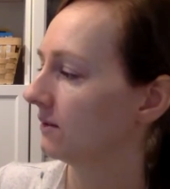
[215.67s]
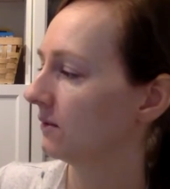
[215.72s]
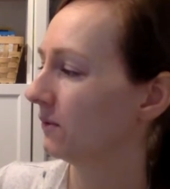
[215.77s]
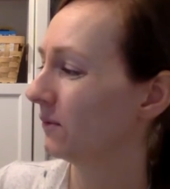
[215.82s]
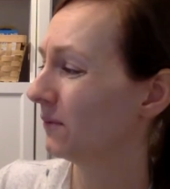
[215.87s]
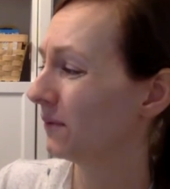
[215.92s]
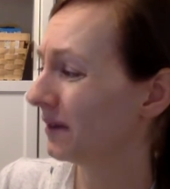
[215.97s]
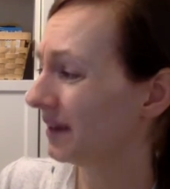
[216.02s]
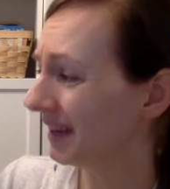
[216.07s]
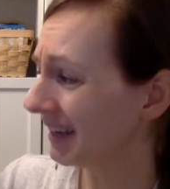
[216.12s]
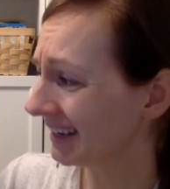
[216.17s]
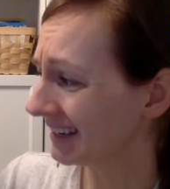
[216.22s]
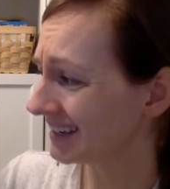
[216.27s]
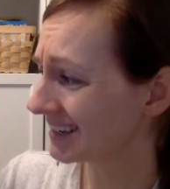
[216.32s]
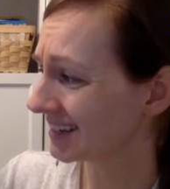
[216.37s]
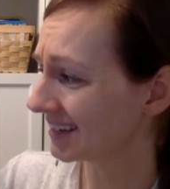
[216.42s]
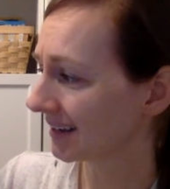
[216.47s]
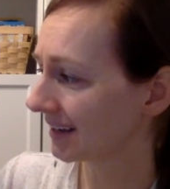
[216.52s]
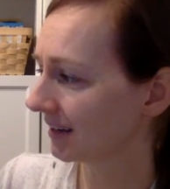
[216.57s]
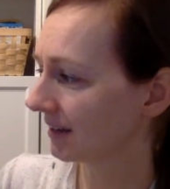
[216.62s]

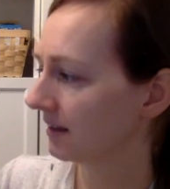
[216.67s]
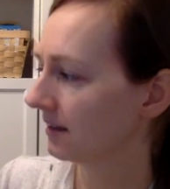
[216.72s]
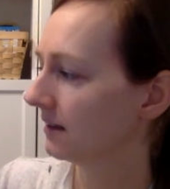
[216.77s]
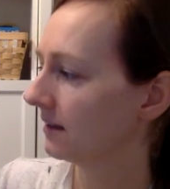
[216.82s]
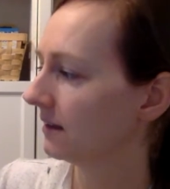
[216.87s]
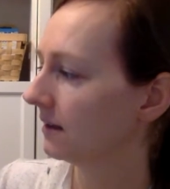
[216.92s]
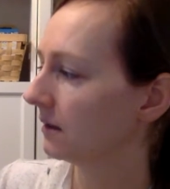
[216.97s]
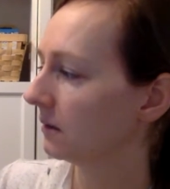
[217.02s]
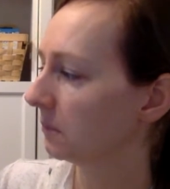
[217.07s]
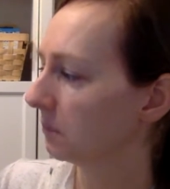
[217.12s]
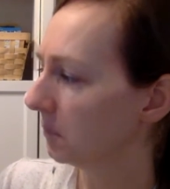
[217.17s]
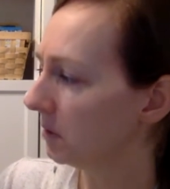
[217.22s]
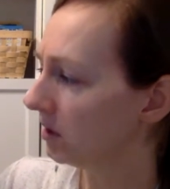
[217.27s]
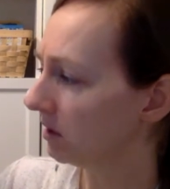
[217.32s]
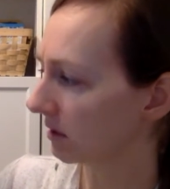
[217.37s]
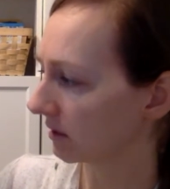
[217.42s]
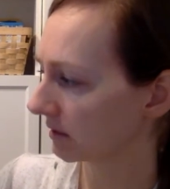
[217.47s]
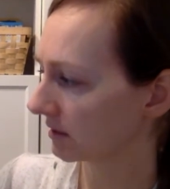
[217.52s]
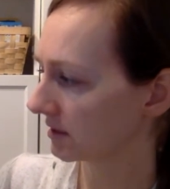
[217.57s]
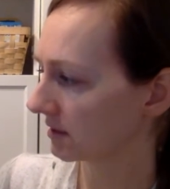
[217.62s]
What?
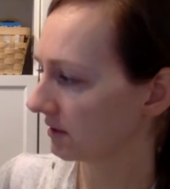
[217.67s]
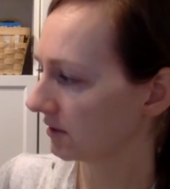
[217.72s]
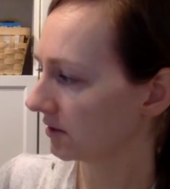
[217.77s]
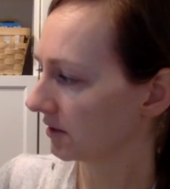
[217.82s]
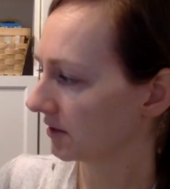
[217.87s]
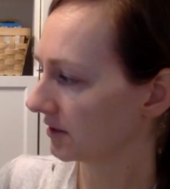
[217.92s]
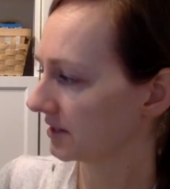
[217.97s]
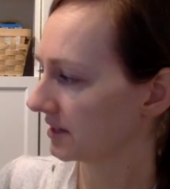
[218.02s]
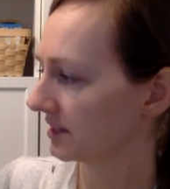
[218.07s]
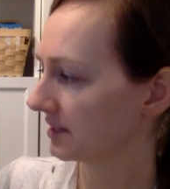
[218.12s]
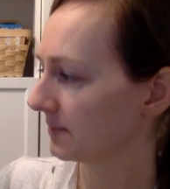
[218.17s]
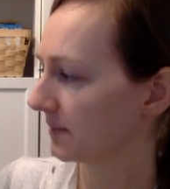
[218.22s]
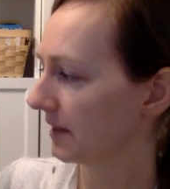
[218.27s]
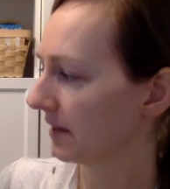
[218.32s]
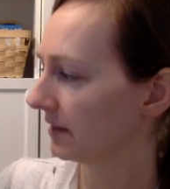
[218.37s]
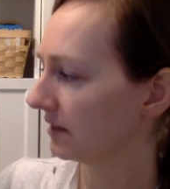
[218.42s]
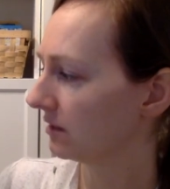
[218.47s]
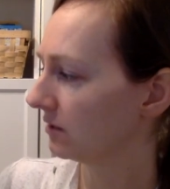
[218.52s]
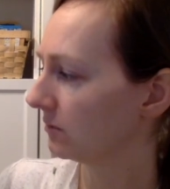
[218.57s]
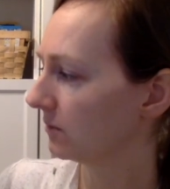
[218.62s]
Mulked, learn to
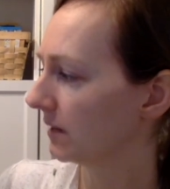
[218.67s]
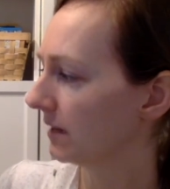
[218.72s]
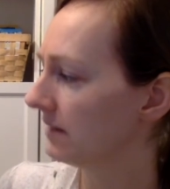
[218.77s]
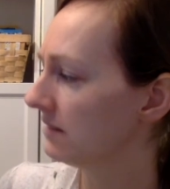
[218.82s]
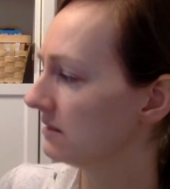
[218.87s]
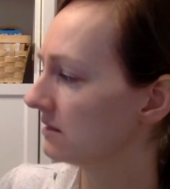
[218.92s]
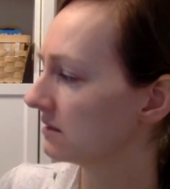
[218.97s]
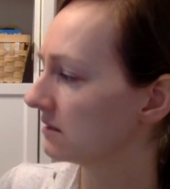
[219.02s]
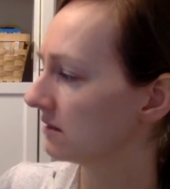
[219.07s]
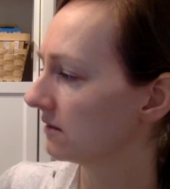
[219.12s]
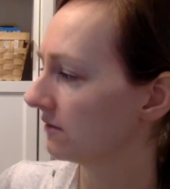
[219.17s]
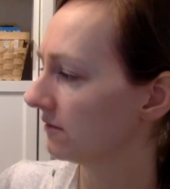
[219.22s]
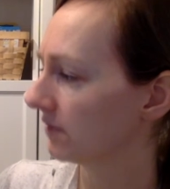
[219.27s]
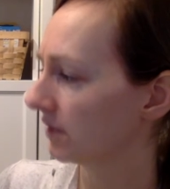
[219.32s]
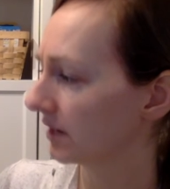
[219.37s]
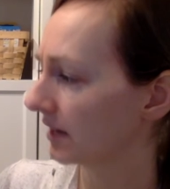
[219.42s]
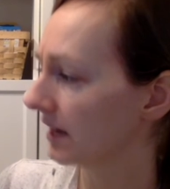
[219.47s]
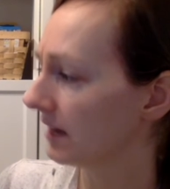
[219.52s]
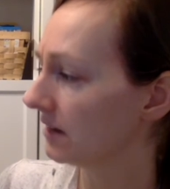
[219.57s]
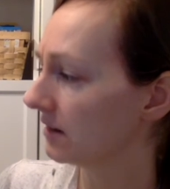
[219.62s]
spell, you must.
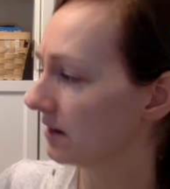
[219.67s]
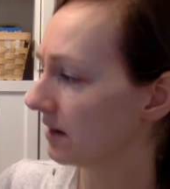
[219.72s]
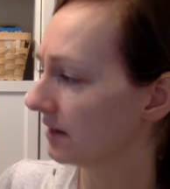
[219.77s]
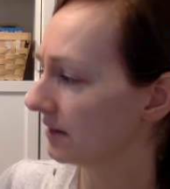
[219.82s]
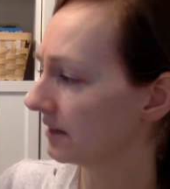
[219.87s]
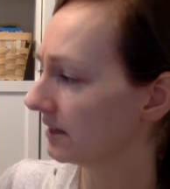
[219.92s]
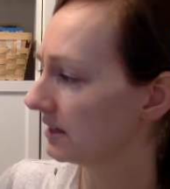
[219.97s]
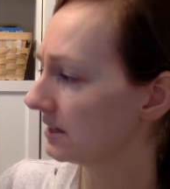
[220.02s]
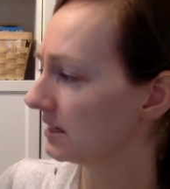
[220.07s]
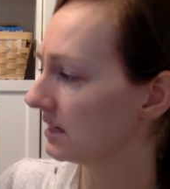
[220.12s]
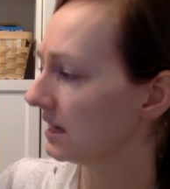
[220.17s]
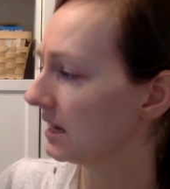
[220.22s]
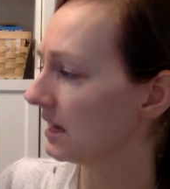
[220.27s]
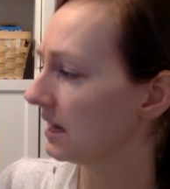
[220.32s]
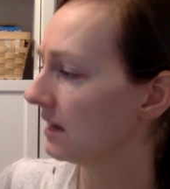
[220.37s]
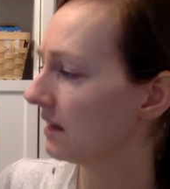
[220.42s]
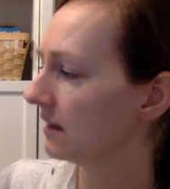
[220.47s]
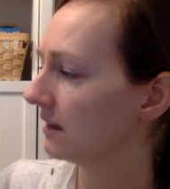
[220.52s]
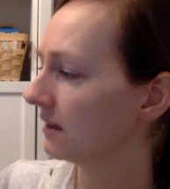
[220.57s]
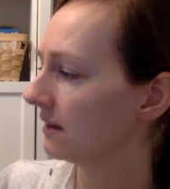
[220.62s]
Forget not the
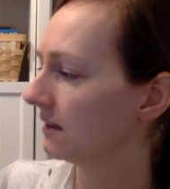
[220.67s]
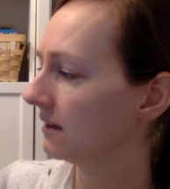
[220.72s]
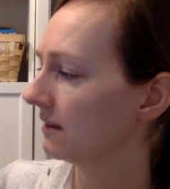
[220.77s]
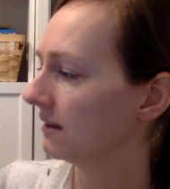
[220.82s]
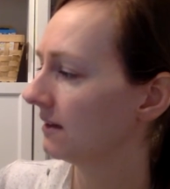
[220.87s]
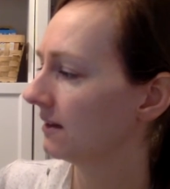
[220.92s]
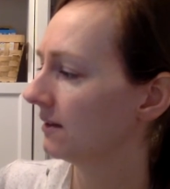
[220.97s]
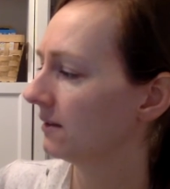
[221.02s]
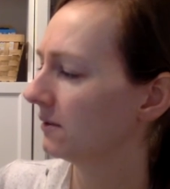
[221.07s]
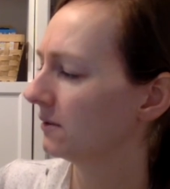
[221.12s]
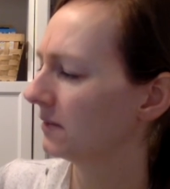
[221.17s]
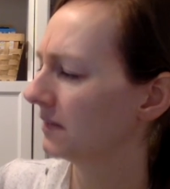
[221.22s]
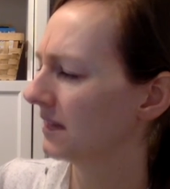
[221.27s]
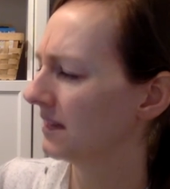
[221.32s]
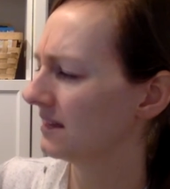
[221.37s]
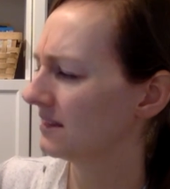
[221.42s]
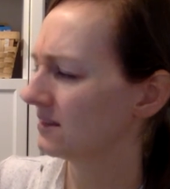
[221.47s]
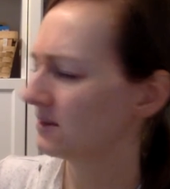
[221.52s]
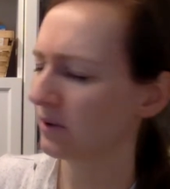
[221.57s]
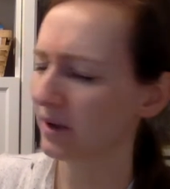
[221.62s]
T.
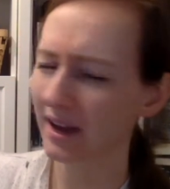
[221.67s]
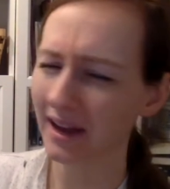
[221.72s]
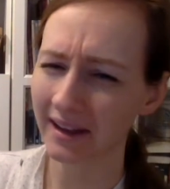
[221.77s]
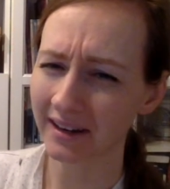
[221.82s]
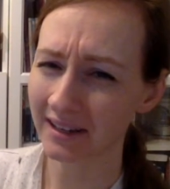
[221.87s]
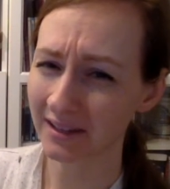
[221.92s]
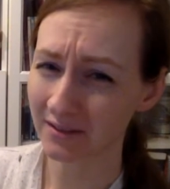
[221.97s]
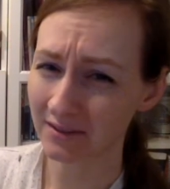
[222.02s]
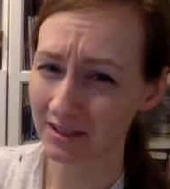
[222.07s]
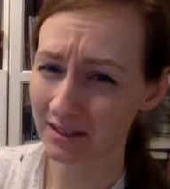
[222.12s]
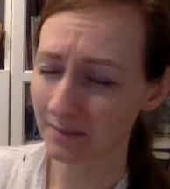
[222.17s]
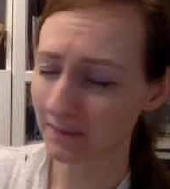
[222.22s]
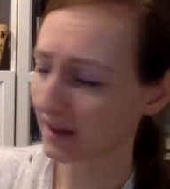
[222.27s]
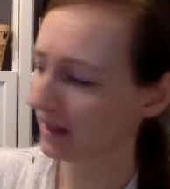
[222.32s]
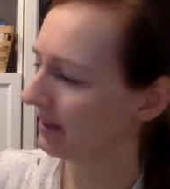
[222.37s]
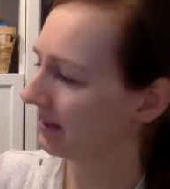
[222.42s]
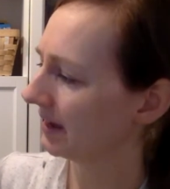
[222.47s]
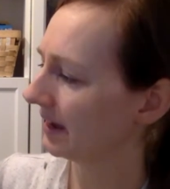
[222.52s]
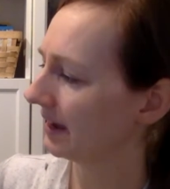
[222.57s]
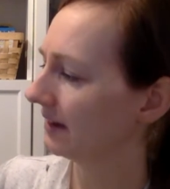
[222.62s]
Okay, so how do you
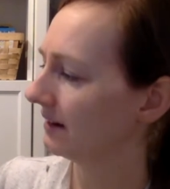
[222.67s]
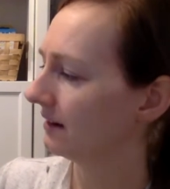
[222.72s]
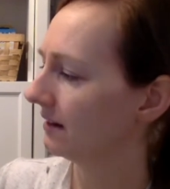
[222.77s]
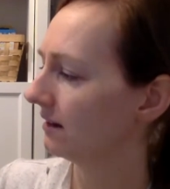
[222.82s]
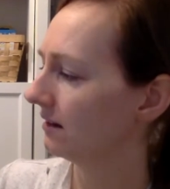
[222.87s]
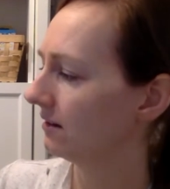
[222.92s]
spell it?